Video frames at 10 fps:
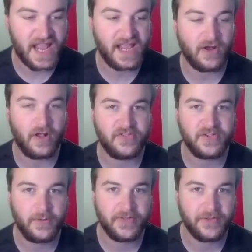And
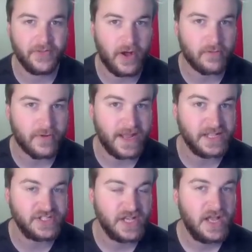also in the long
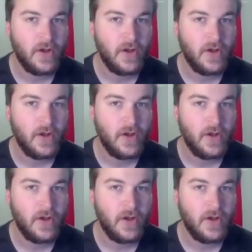range,